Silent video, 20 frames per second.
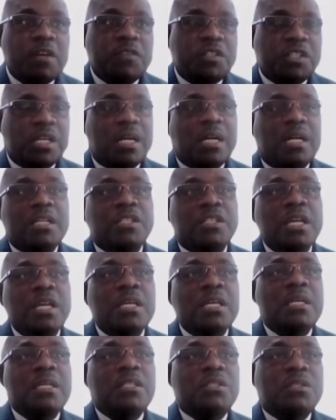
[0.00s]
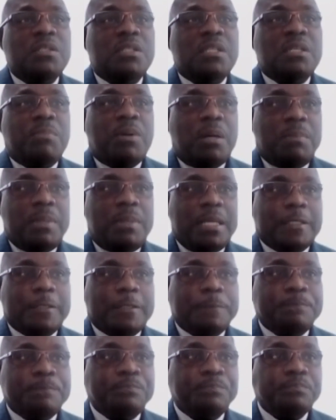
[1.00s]
of charge to the public.
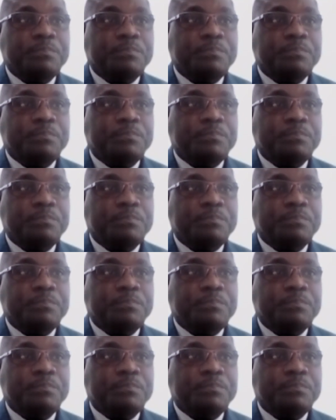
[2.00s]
